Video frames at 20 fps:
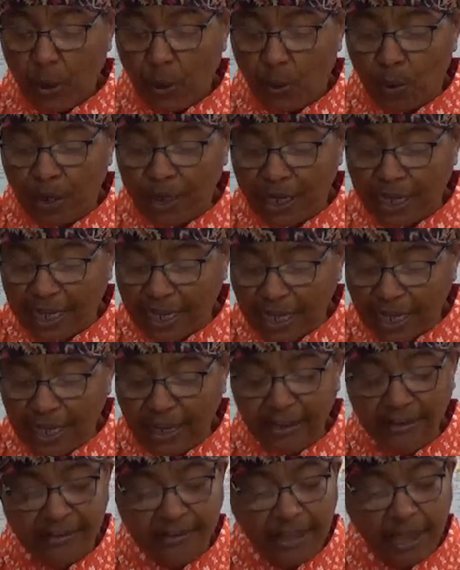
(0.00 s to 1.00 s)
when
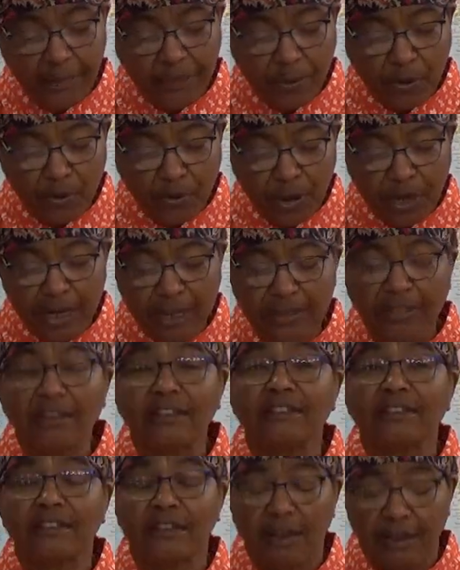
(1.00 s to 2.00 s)
he separated
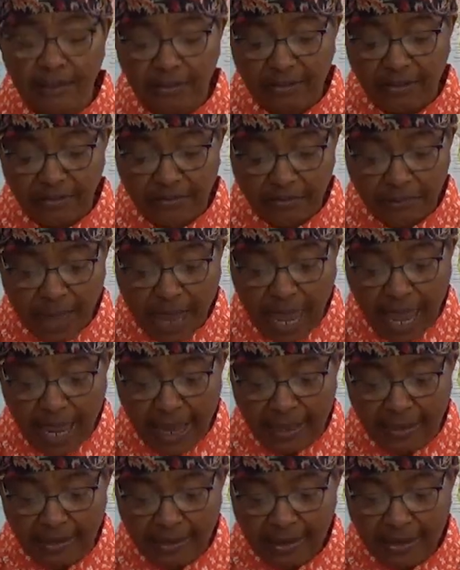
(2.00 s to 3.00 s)
the sons of
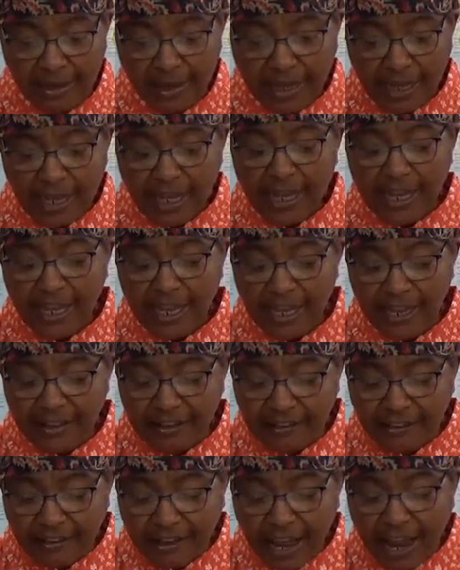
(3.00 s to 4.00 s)
man, he
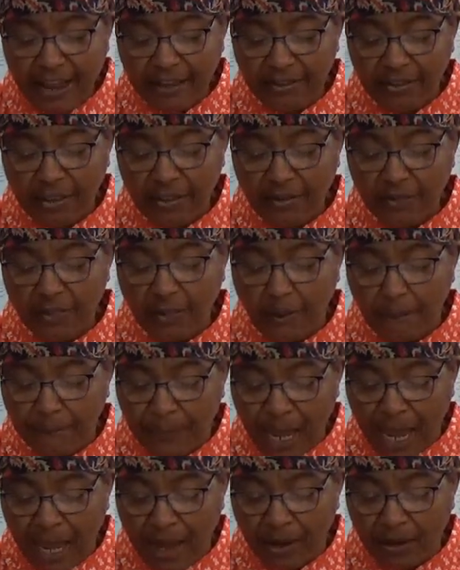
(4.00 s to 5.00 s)
set the
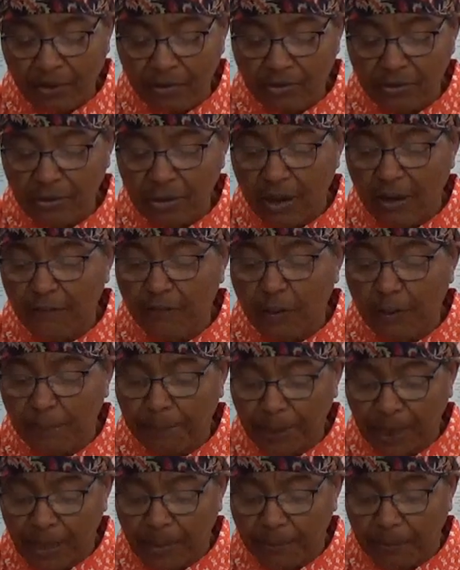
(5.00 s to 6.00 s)
bounds of the
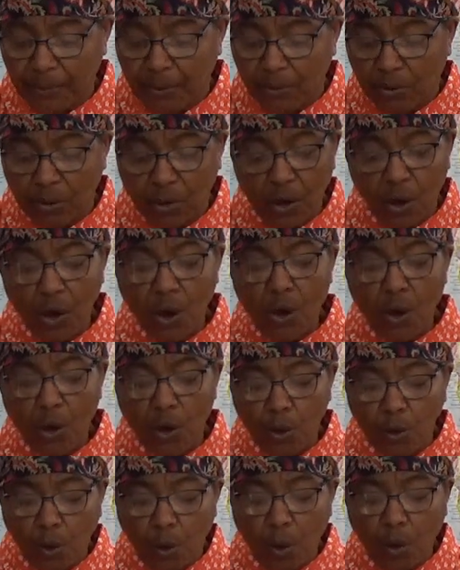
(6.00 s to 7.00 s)
people
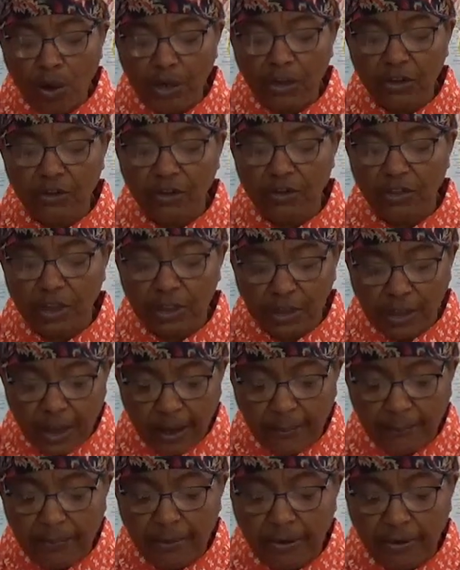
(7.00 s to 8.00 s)
according to the
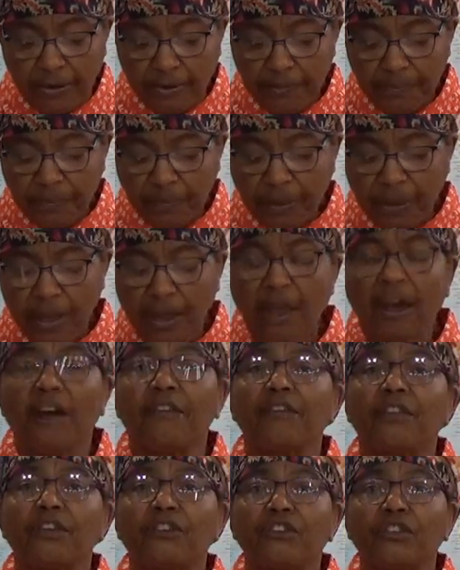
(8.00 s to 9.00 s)
number
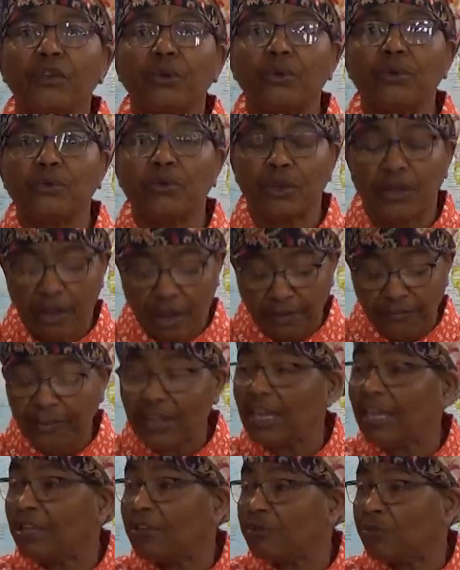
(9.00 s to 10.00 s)
of the children of
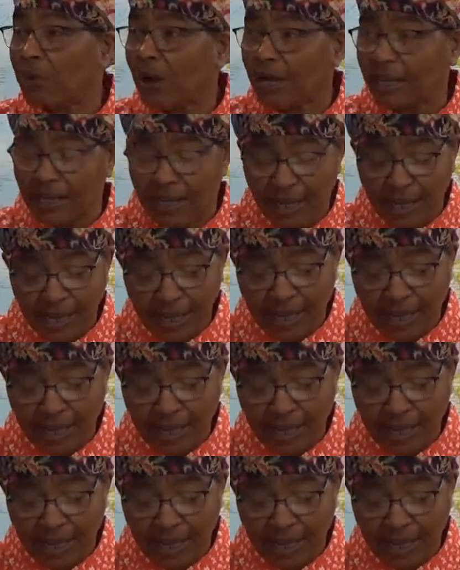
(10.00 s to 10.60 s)
Israel.